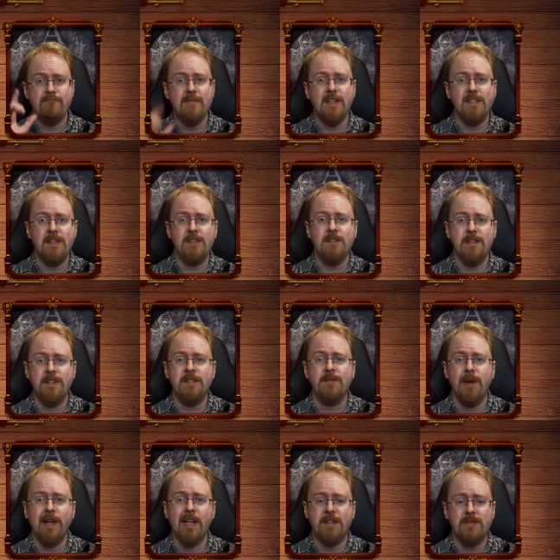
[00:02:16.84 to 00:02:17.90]
This is, this is
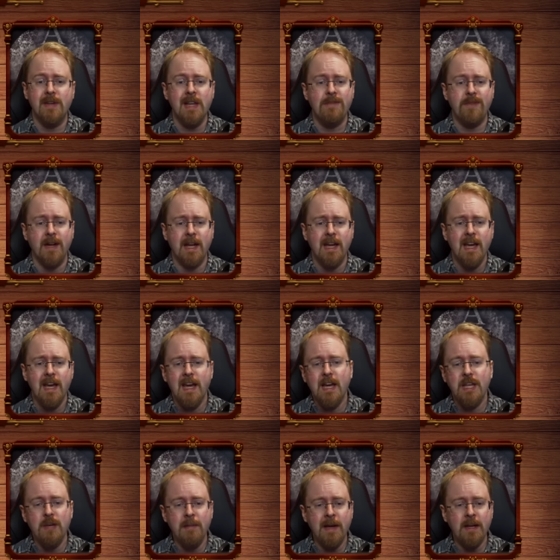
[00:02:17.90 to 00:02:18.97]
where it gets really funny.
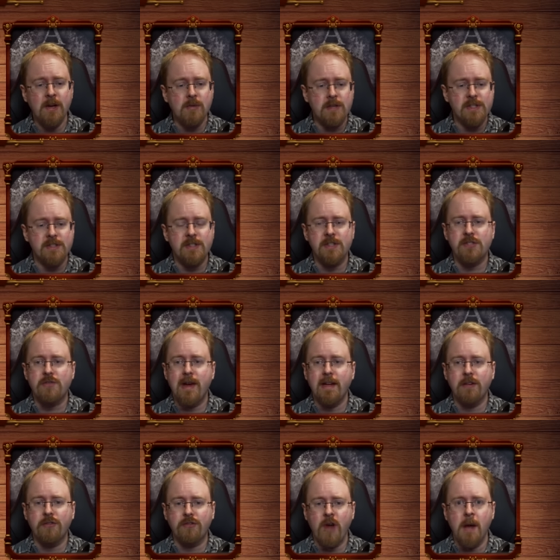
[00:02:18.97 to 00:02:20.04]
You may notice the
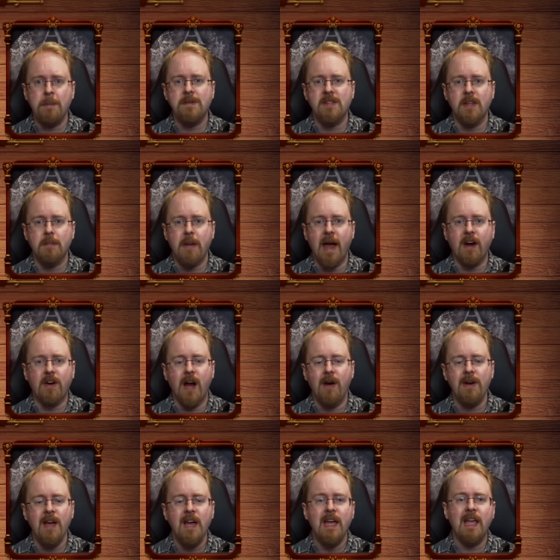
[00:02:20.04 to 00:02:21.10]
strange stripes in the
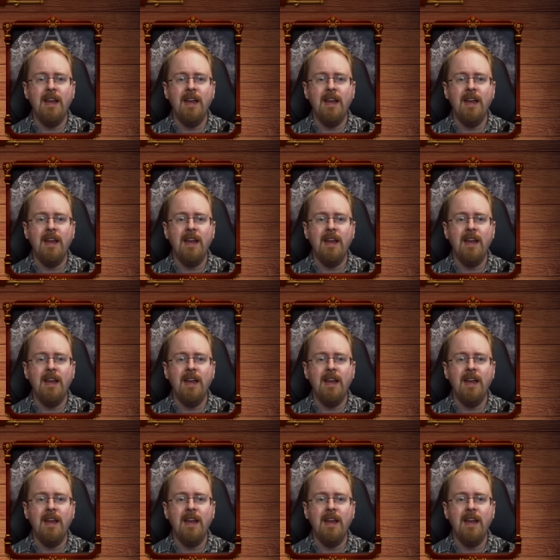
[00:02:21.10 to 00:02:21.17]
background,